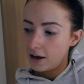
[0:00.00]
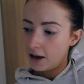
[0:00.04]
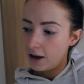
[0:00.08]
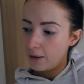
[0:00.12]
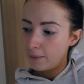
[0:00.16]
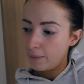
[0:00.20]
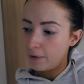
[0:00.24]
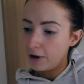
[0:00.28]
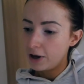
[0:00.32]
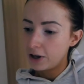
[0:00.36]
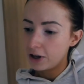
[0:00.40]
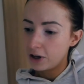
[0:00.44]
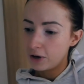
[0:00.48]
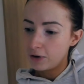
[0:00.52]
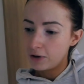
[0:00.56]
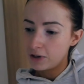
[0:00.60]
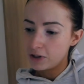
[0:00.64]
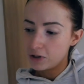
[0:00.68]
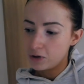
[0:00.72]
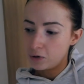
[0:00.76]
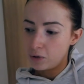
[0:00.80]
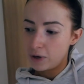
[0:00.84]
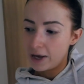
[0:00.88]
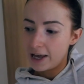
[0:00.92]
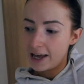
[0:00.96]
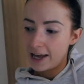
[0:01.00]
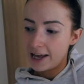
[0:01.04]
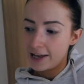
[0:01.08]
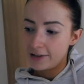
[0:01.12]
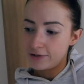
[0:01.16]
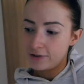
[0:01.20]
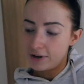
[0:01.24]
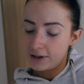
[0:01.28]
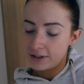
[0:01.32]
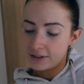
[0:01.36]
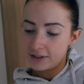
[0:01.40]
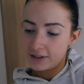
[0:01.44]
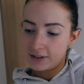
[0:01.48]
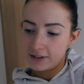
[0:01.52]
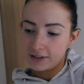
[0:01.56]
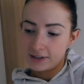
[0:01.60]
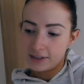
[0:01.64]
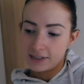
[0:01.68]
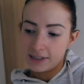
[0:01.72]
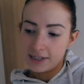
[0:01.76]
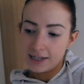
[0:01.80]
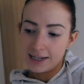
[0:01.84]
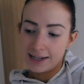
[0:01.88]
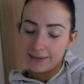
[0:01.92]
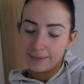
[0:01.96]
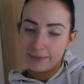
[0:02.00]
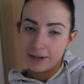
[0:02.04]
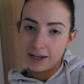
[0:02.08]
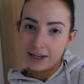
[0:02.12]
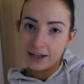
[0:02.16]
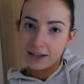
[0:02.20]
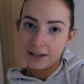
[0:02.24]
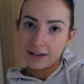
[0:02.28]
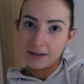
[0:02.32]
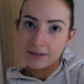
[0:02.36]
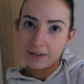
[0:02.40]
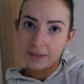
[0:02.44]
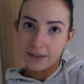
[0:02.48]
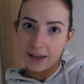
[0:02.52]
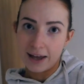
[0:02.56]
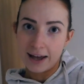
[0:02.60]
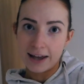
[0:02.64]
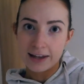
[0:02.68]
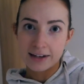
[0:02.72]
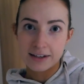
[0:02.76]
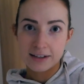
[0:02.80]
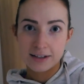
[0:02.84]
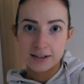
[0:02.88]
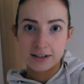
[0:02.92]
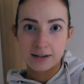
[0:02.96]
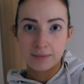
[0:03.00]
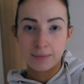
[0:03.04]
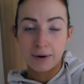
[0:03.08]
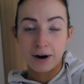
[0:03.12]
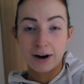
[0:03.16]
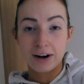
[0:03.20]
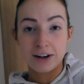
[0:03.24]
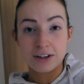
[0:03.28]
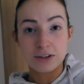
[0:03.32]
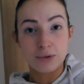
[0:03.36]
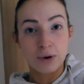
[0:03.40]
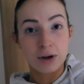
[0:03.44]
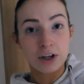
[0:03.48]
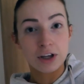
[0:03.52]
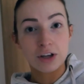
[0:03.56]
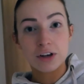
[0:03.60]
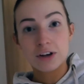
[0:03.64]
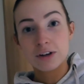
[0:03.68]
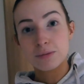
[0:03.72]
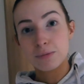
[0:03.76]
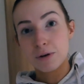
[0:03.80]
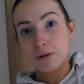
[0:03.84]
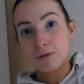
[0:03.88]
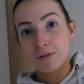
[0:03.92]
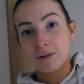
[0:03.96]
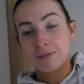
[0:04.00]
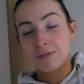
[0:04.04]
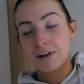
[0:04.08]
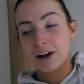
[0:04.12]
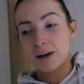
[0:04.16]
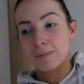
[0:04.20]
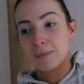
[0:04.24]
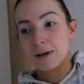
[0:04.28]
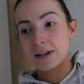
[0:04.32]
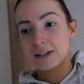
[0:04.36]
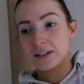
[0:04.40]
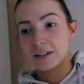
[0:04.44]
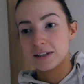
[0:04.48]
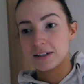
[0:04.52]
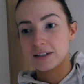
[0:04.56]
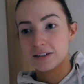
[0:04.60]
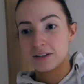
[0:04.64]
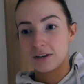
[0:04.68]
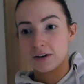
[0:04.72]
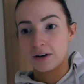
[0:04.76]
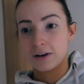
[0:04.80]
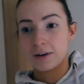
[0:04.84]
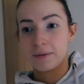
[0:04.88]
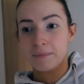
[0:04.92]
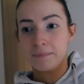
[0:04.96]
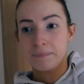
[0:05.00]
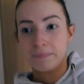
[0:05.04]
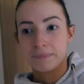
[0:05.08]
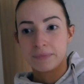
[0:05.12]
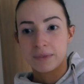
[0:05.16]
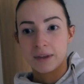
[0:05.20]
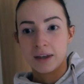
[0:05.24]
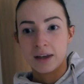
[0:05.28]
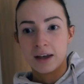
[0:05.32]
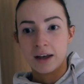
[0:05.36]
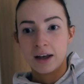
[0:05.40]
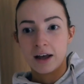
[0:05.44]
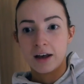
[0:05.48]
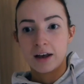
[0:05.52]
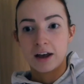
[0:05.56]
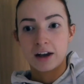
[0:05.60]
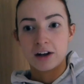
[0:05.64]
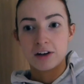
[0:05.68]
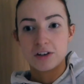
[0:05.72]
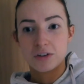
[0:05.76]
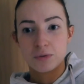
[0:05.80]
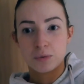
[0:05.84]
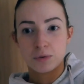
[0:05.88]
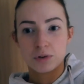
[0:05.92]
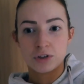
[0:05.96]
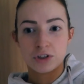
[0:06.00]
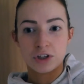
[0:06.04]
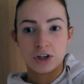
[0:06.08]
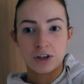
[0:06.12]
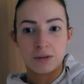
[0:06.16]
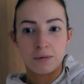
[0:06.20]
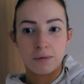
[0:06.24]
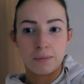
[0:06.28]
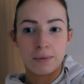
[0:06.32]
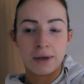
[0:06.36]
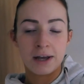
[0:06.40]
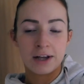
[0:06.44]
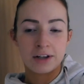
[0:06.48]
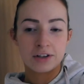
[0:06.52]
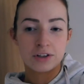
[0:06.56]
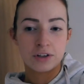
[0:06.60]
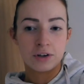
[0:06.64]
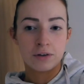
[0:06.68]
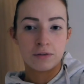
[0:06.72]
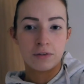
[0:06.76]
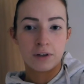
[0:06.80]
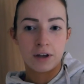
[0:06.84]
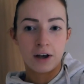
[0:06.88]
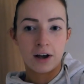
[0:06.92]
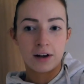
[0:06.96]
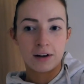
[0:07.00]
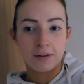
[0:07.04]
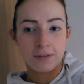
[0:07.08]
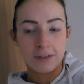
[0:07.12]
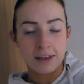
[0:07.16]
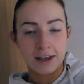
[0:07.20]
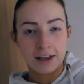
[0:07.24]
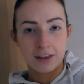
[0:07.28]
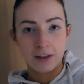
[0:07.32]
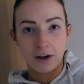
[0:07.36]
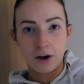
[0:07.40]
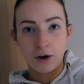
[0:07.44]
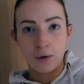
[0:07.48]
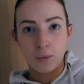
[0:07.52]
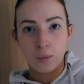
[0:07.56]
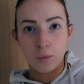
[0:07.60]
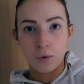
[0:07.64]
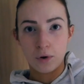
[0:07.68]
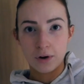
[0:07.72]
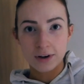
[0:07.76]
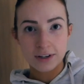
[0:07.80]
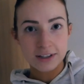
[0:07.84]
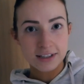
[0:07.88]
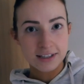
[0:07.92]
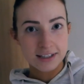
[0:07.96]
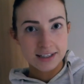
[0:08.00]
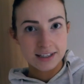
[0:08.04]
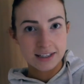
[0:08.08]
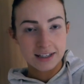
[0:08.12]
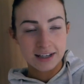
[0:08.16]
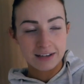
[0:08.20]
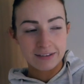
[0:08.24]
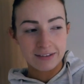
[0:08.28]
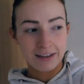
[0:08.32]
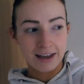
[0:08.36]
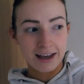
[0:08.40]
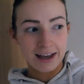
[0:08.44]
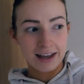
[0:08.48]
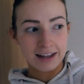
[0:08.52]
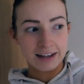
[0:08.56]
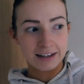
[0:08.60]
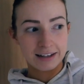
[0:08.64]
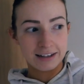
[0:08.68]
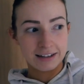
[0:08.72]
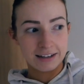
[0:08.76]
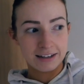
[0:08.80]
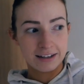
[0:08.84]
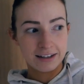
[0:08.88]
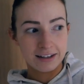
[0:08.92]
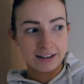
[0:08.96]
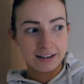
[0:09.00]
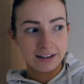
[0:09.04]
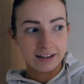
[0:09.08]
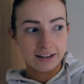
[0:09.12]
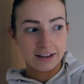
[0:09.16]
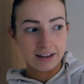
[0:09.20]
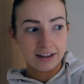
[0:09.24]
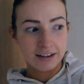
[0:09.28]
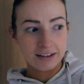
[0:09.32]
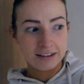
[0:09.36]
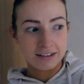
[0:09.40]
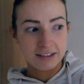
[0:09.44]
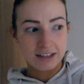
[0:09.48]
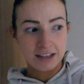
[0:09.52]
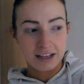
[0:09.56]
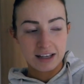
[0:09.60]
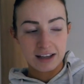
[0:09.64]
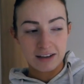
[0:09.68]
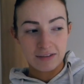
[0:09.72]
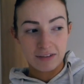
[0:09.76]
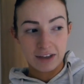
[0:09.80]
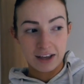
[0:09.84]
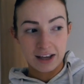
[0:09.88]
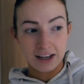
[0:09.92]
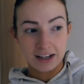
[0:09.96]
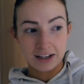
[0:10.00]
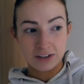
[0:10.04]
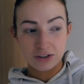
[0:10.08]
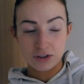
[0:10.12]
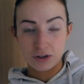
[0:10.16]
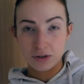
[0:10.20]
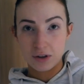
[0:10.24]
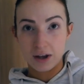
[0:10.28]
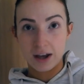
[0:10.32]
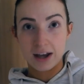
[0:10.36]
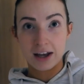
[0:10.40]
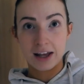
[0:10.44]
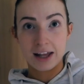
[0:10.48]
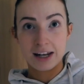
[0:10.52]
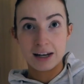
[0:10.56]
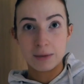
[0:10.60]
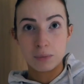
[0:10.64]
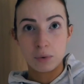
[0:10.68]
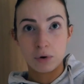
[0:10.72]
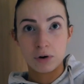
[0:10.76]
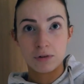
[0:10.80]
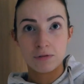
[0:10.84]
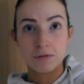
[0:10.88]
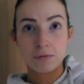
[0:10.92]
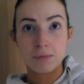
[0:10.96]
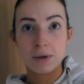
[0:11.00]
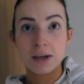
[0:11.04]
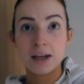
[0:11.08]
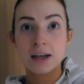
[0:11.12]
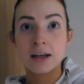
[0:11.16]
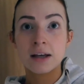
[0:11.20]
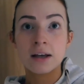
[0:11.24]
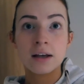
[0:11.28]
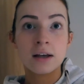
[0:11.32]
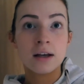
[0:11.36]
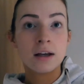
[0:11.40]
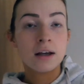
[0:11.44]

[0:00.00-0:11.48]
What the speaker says: I might go into a hairdresser's near me that apparently is quite good, my friend recommended, so I kind of just want to show them a picture of the kind of thing that I want and then see if they can do that at any point for me.